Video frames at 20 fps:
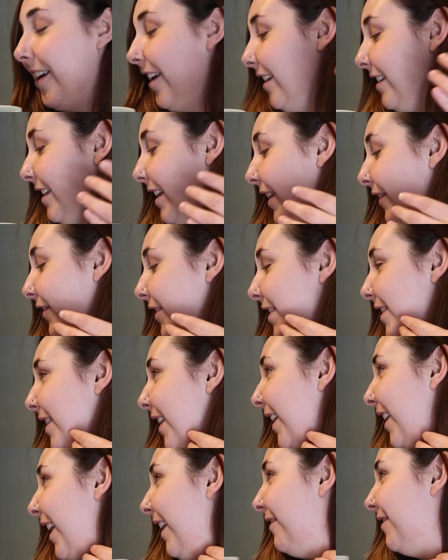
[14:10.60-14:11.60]
I didn't even
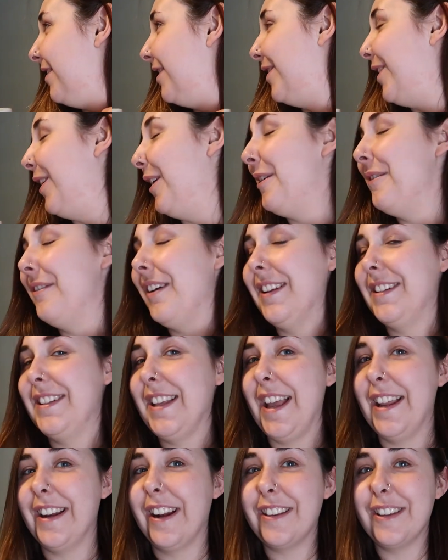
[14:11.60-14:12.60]
see there was 2
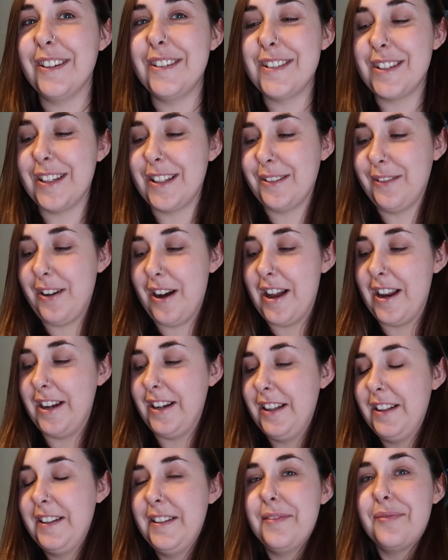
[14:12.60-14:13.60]
missing. I thought it was just 1.
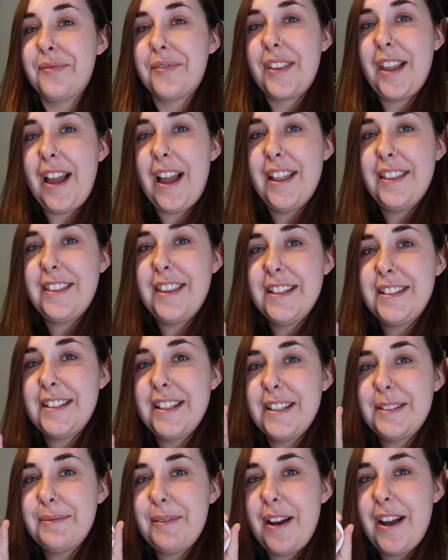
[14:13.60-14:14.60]
This
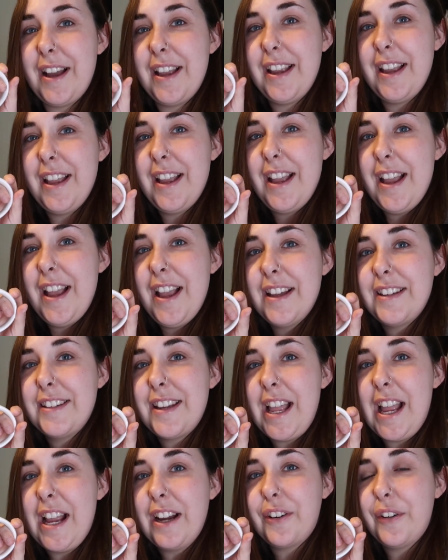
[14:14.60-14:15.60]
is my
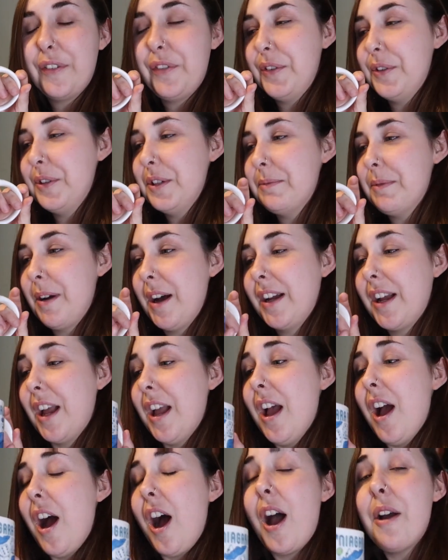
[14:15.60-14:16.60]
Niagara Falls mug.
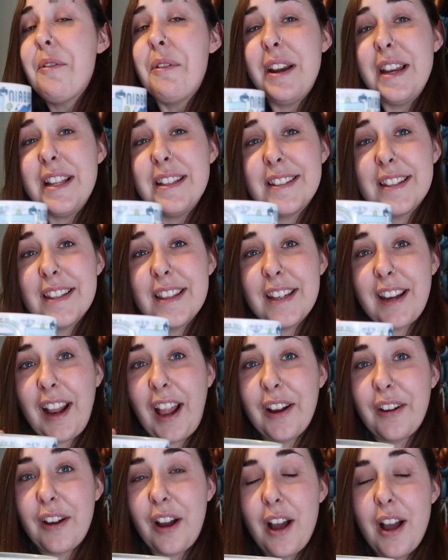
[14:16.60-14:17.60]
I went into the
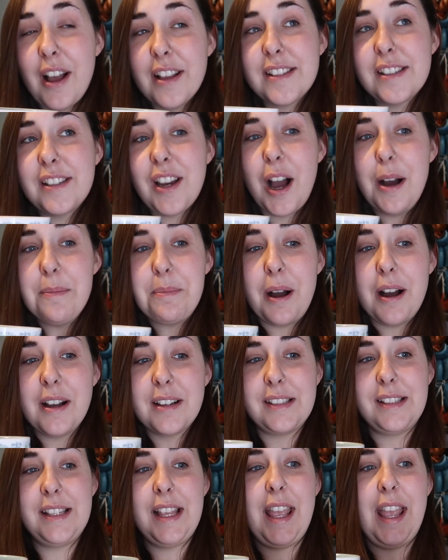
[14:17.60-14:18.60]

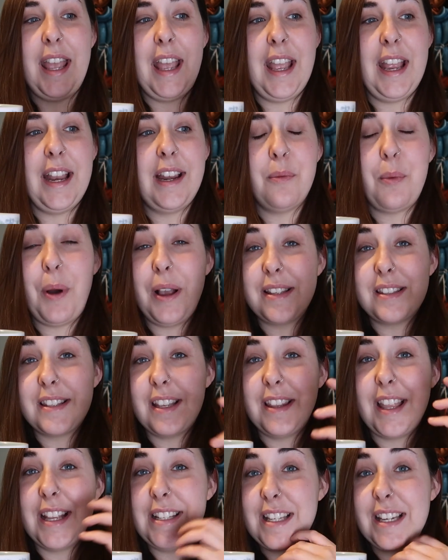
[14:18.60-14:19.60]
Starbucks in
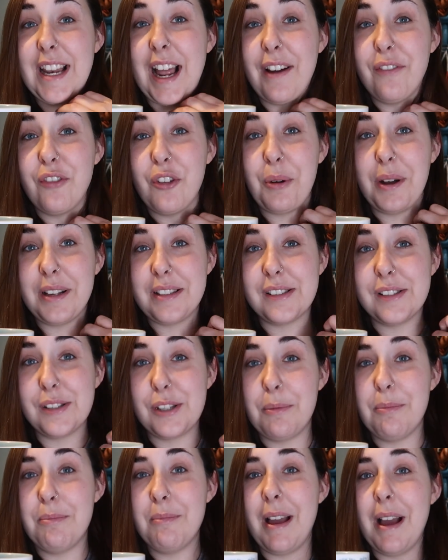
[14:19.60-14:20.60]
Weston. They didn't have the
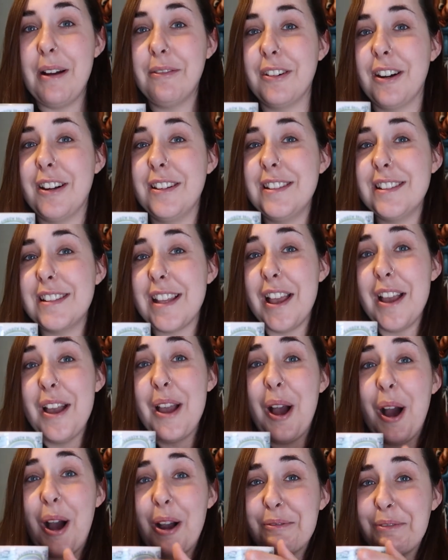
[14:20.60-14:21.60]
Weston-Super-Mare ones.
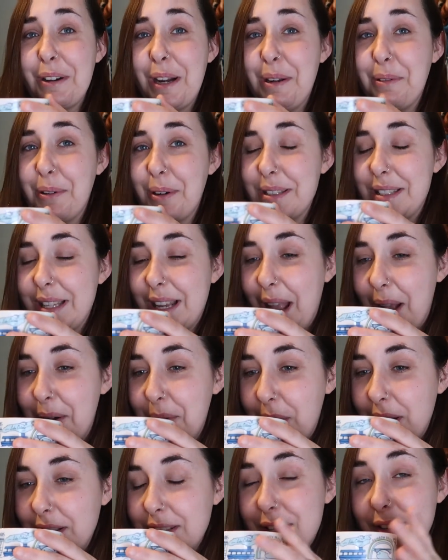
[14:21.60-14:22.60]
I really wanted to get
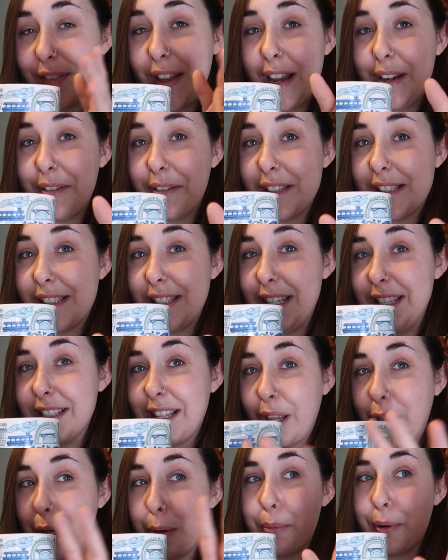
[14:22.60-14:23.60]
one. So if anyone sees
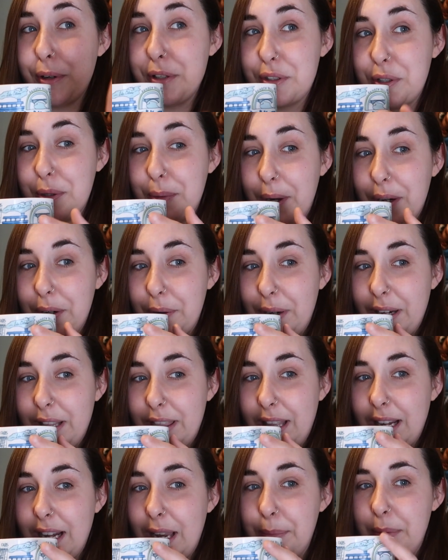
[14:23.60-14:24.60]
like a Bristol one or
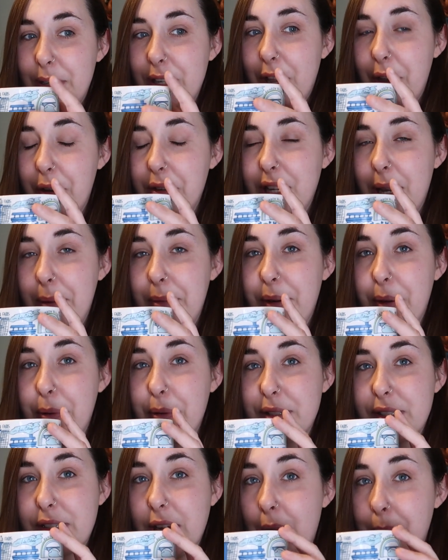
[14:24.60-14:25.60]
anything, let me know, and let me know
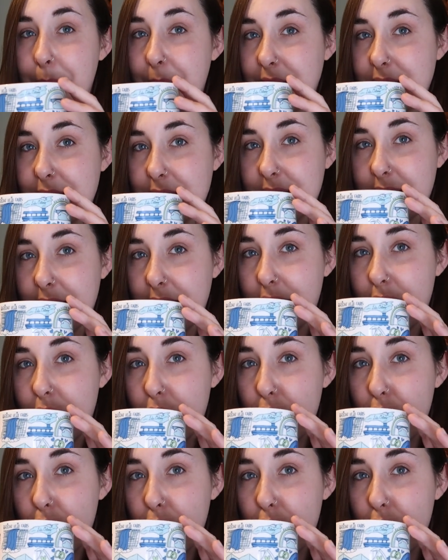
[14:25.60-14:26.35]
what Starbucks it's in.